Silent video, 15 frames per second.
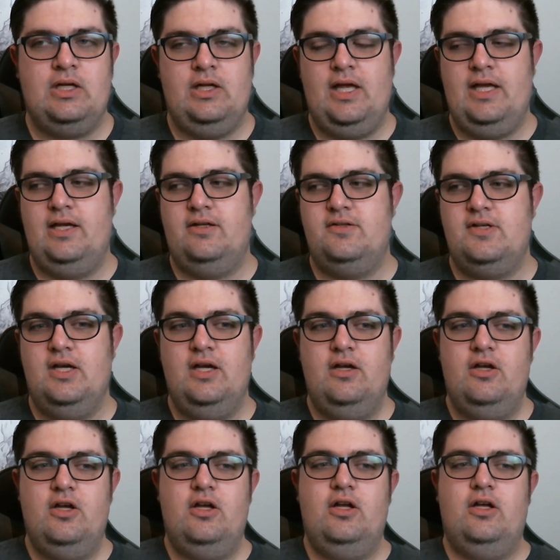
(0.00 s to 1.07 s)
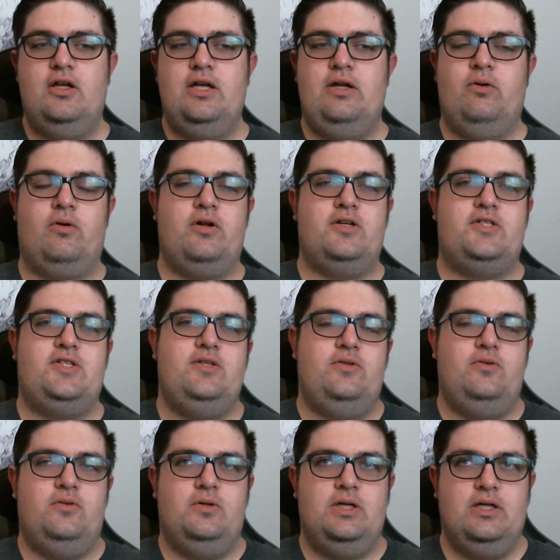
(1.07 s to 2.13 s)
And in order
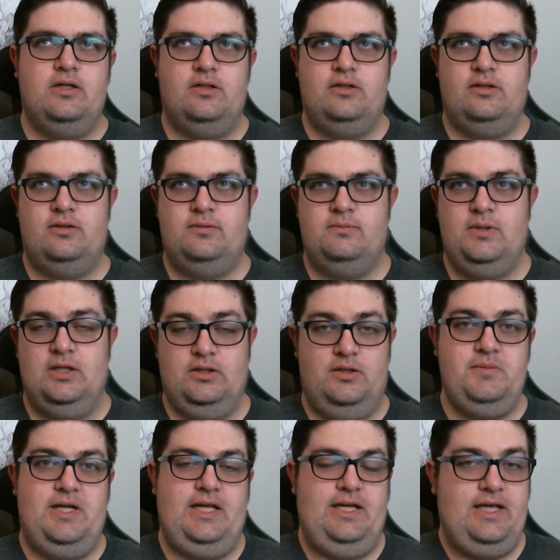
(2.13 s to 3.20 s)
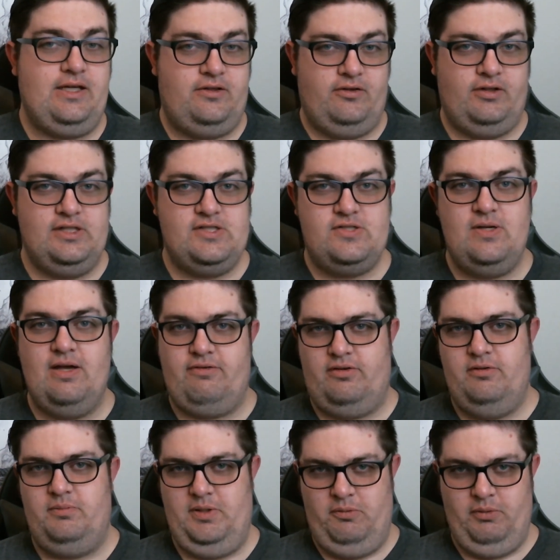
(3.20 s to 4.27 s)
to eliminate ignorance, you have
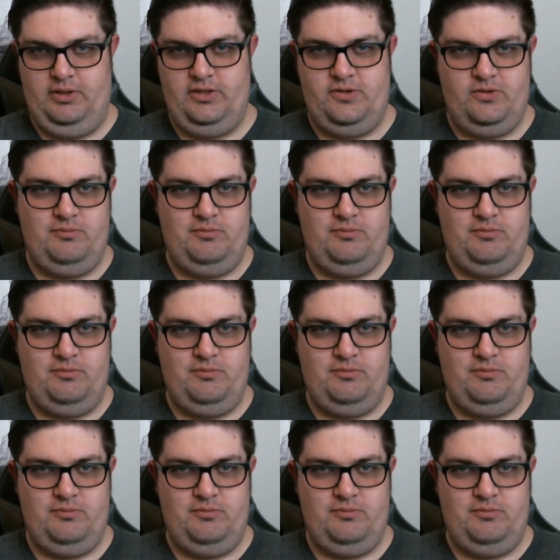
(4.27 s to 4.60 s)
to be willing to